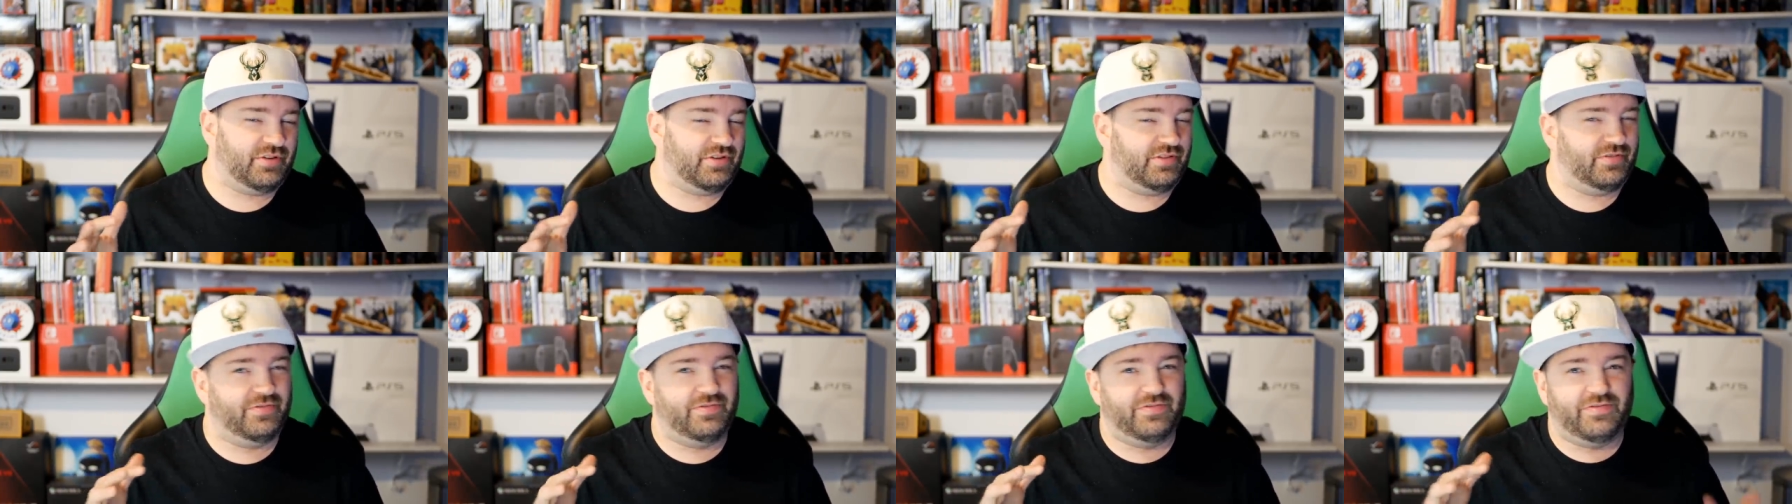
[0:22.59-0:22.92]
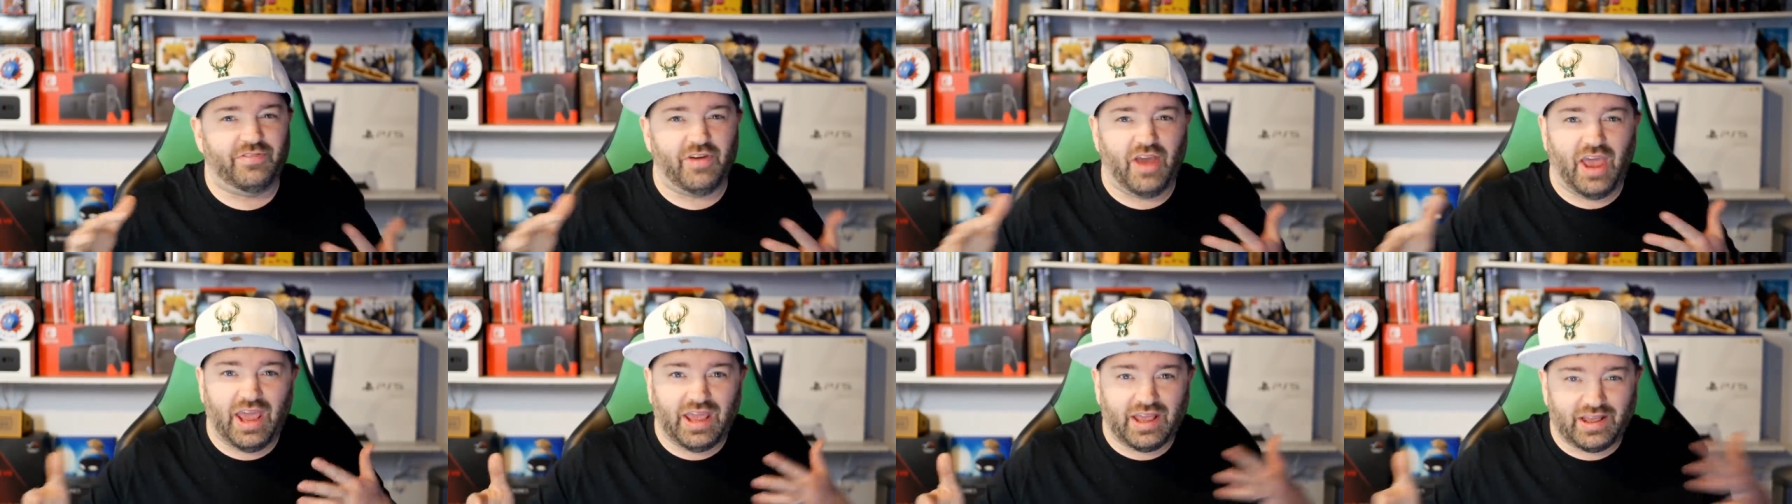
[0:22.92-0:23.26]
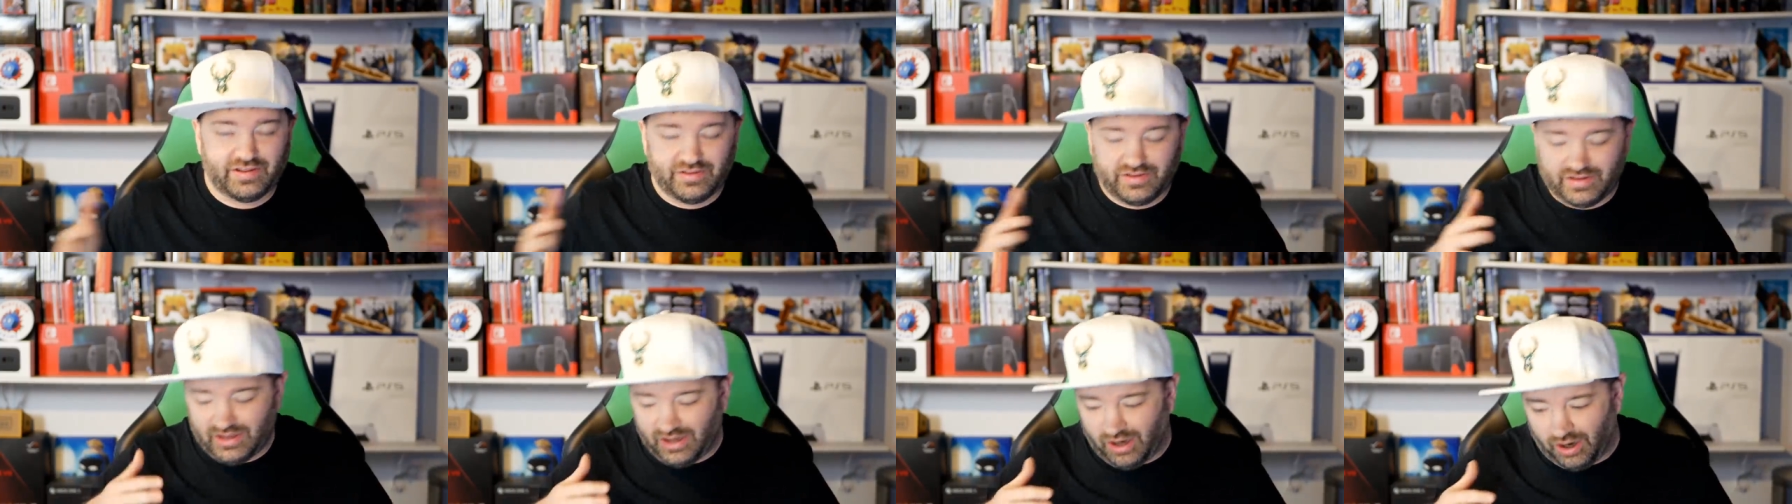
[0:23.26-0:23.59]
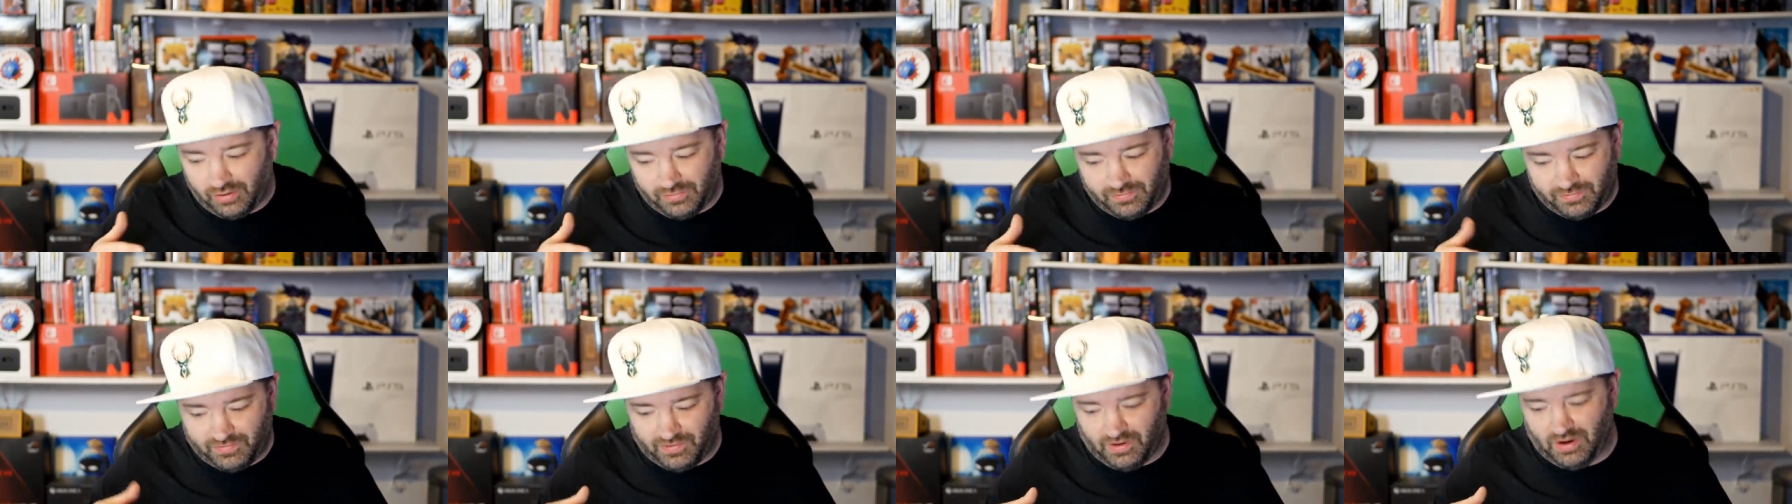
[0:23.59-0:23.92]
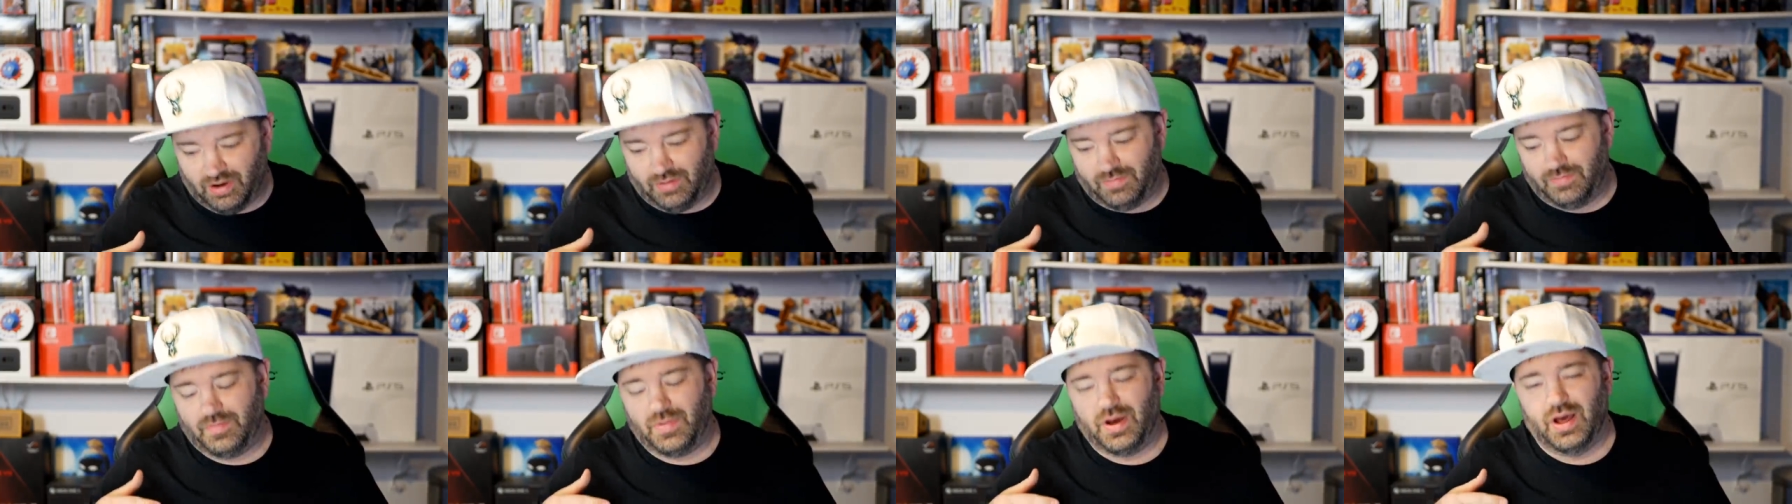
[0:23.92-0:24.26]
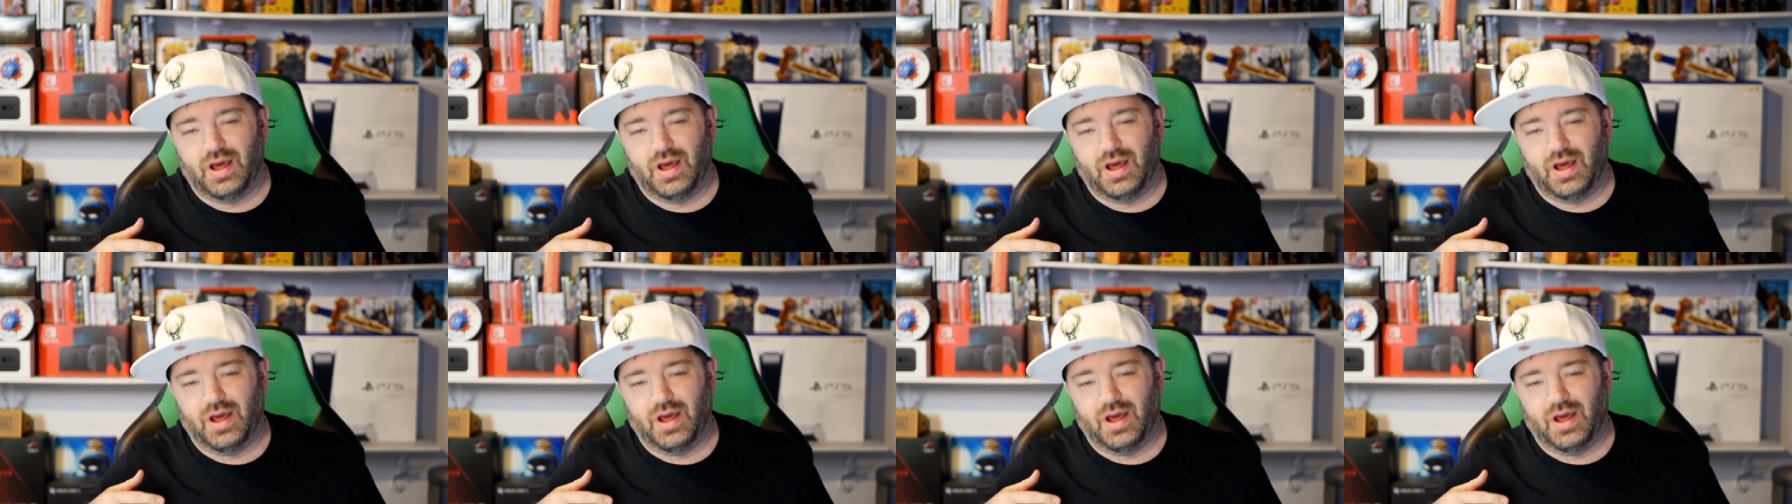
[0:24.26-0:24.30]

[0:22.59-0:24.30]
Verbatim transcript: vaguely are from,